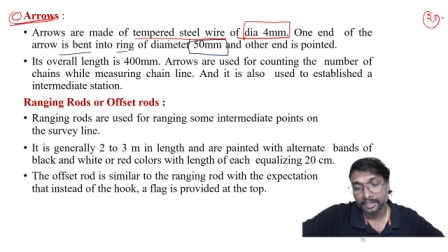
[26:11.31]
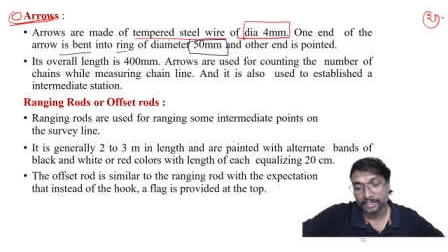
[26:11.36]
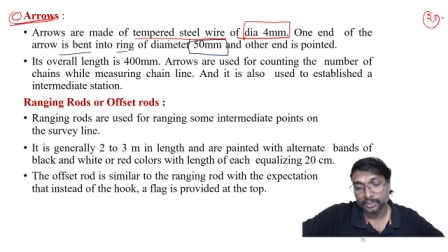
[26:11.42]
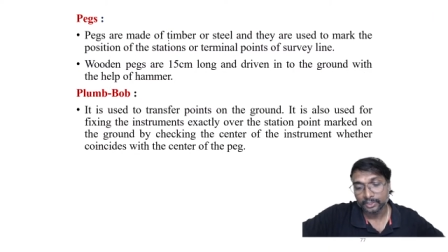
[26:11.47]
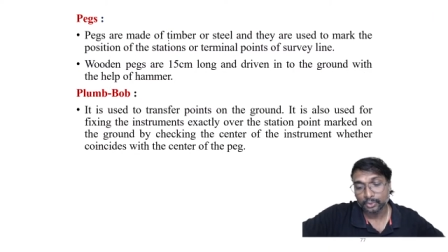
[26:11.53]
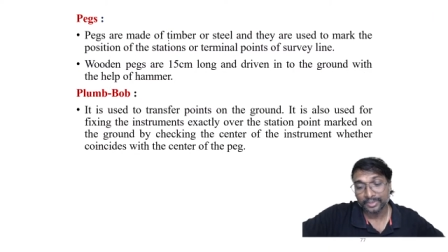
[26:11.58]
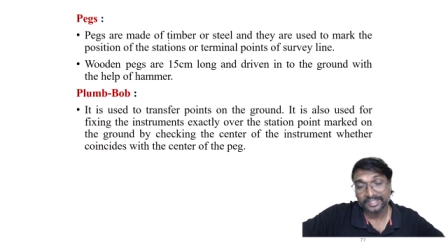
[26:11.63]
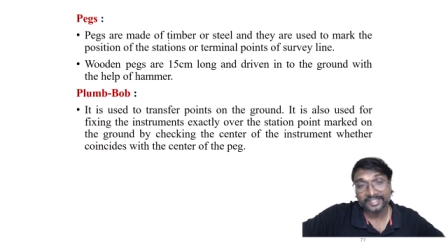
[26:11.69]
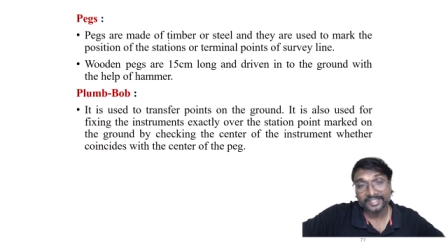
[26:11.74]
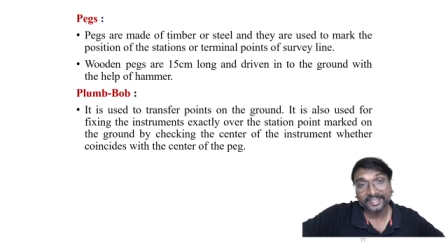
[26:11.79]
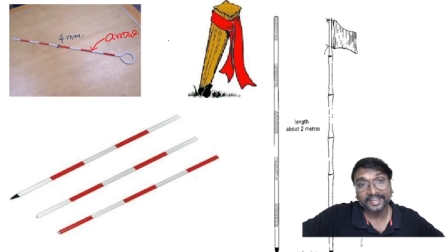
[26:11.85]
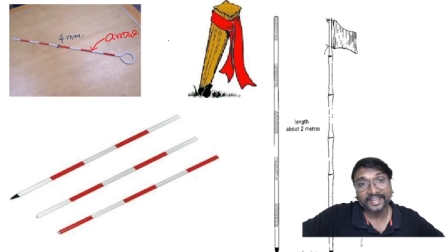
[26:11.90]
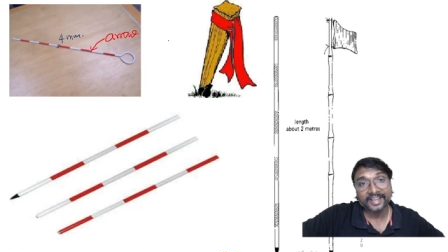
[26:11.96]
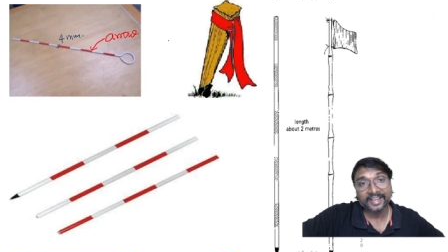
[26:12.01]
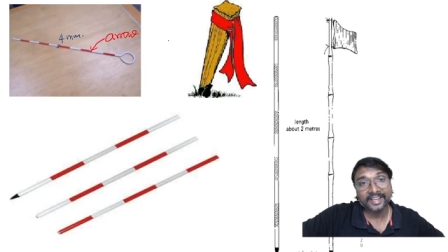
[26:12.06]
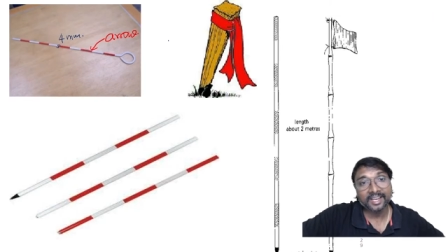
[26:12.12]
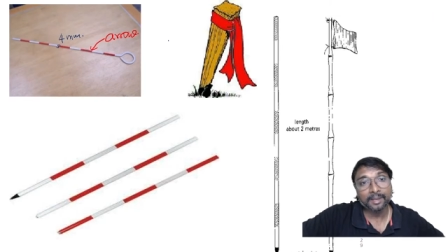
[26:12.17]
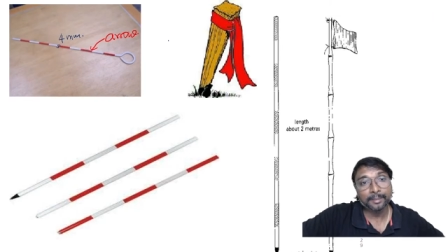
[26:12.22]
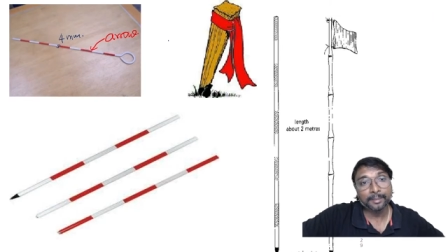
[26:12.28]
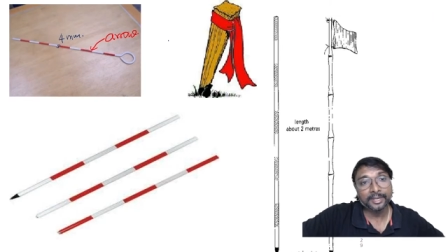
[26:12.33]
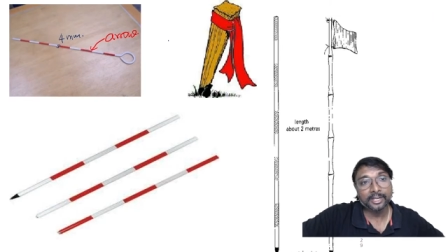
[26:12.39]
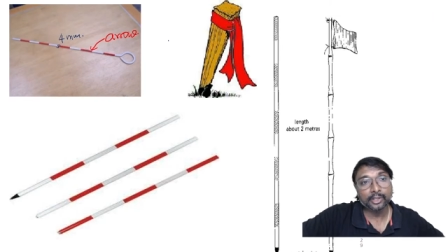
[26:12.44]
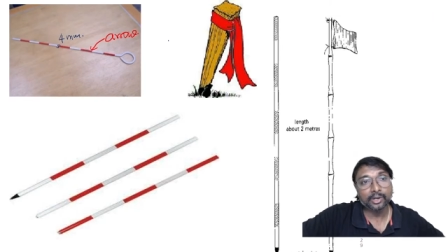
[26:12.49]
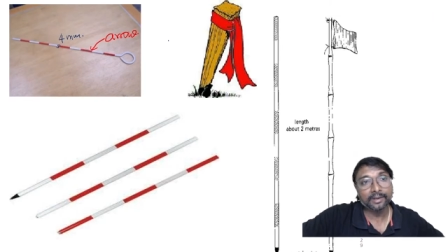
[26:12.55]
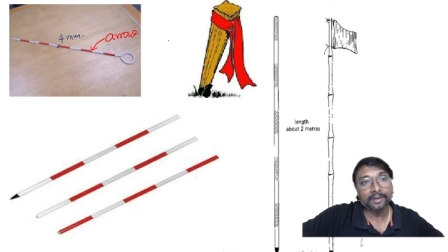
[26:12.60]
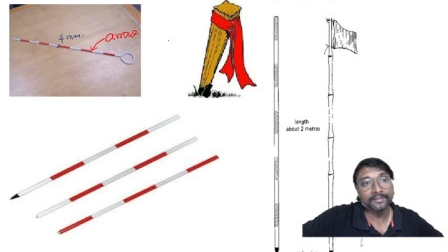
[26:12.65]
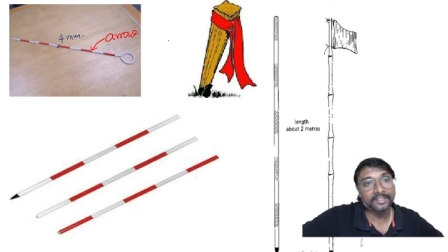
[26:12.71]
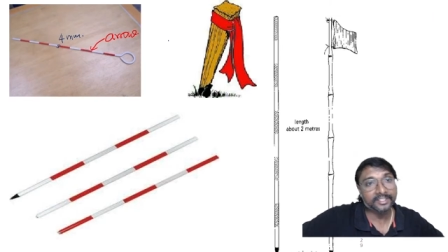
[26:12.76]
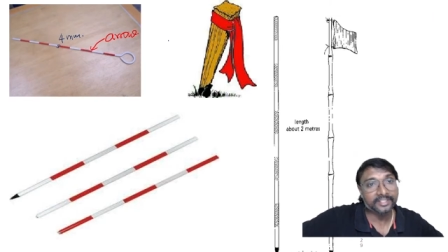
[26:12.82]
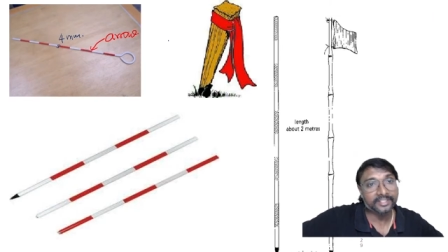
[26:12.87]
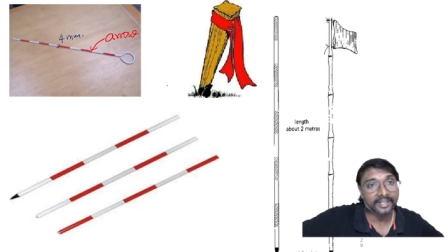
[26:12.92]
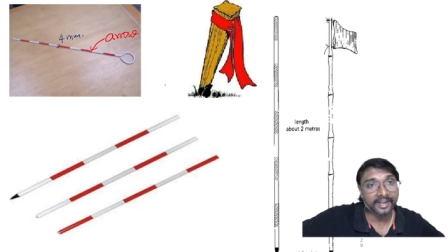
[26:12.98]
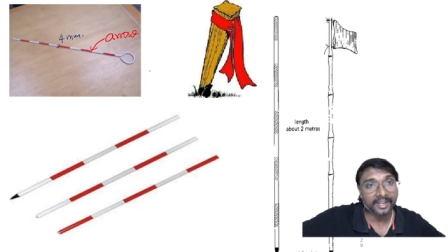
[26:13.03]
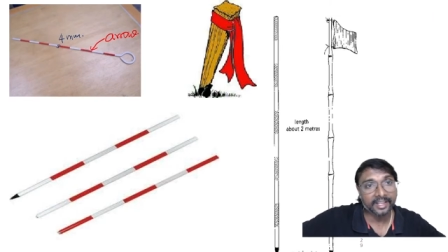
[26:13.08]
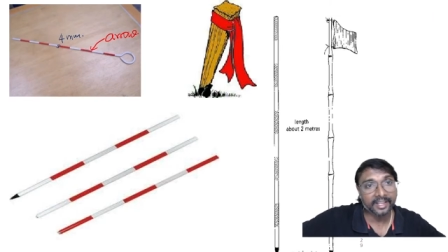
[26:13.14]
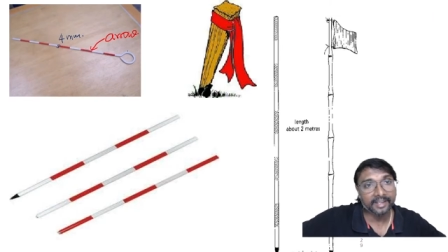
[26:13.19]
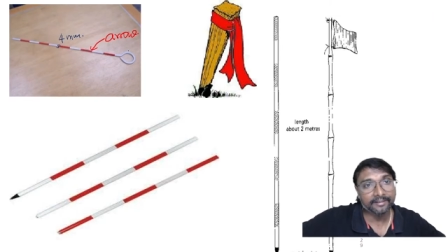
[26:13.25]
So what is the diameter of this
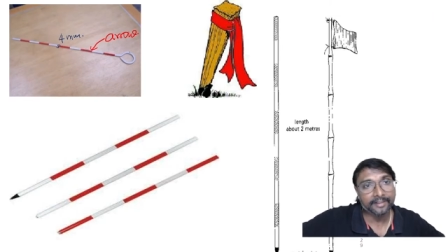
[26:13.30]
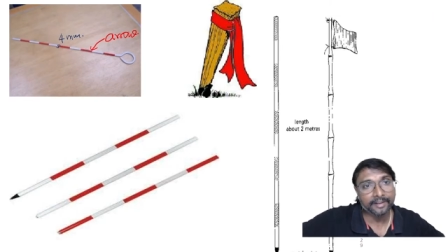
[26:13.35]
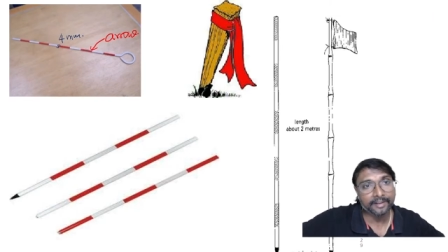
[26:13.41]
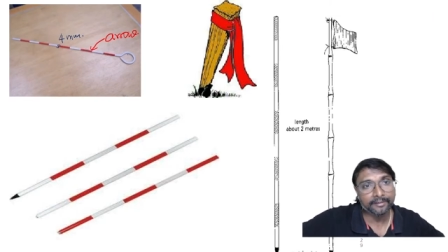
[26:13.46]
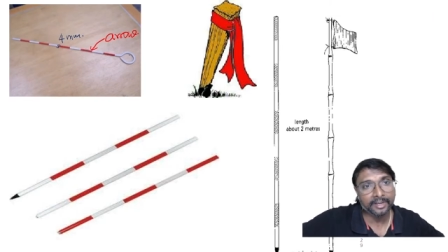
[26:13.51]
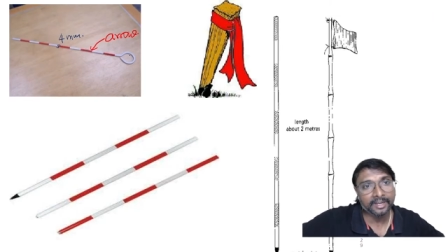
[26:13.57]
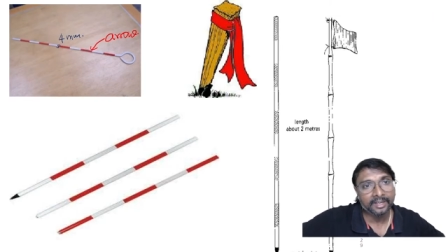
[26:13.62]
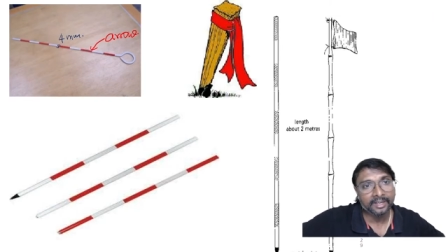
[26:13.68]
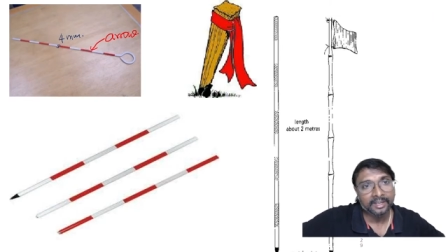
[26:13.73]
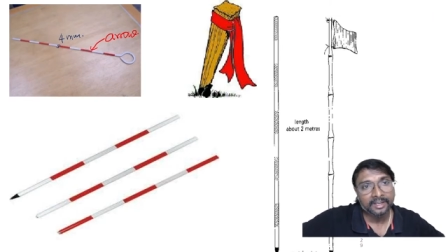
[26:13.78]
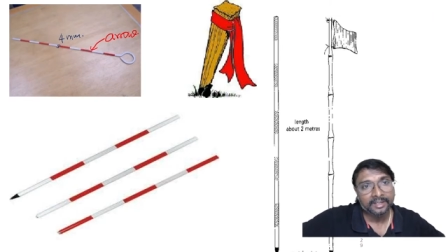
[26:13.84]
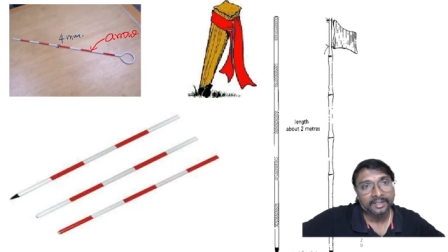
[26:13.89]
ring, everyone?